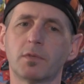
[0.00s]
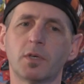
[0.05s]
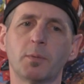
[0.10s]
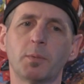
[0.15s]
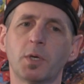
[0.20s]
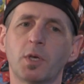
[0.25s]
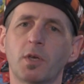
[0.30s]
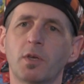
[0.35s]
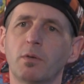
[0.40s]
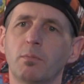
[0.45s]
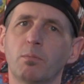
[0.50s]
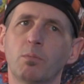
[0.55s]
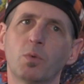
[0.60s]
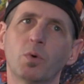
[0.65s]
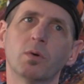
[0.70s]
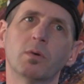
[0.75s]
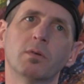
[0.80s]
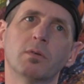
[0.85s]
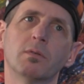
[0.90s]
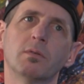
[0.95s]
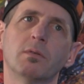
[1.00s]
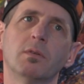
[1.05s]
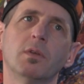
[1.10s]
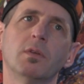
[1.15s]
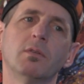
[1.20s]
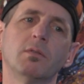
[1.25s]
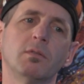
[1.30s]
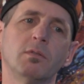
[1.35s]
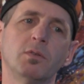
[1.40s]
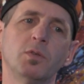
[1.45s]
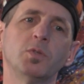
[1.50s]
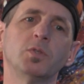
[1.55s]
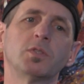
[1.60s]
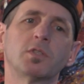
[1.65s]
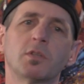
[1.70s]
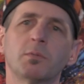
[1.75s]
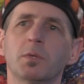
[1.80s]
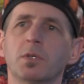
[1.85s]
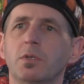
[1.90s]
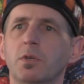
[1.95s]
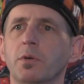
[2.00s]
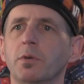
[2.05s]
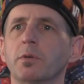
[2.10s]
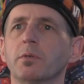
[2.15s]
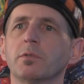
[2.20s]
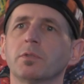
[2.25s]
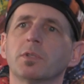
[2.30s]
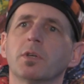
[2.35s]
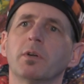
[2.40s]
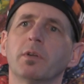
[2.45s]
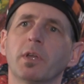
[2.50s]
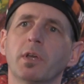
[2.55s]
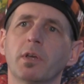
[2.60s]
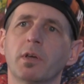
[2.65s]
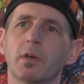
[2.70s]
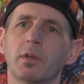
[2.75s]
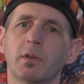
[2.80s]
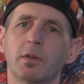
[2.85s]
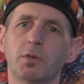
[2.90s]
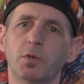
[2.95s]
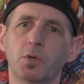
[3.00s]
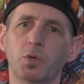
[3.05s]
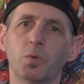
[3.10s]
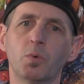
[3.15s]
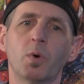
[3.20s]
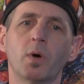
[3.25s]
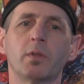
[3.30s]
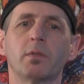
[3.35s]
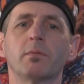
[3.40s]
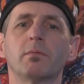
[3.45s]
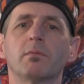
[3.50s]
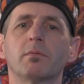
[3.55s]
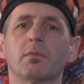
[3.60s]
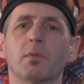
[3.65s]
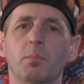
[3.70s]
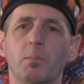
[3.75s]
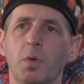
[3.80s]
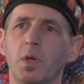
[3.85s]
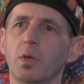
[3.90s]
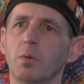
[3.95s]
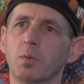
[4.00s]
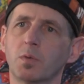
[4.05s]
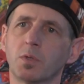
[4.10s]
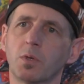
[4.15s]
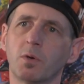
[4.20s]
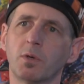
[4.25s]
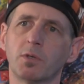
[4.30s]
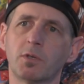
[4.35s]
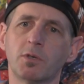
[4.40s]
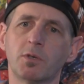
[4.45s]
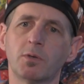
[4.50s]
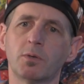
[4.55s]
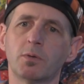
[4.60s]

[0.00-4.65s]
I became more used to the materials on hand. I knew what the paint was going to